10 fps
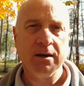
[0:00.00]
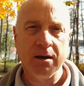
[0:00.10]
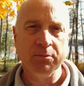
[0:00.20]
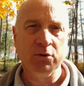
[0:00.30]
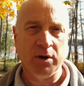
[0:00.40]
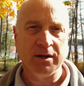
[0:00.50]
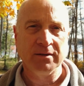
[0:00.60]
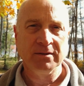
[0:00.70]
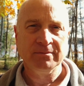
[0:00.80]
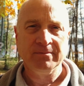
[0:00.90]
Number 1,
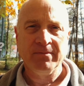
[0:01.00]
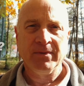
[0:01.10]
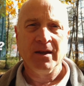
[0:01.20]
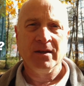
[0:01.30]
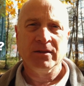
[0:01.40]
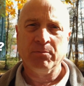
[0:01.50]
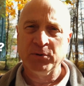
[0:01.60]
the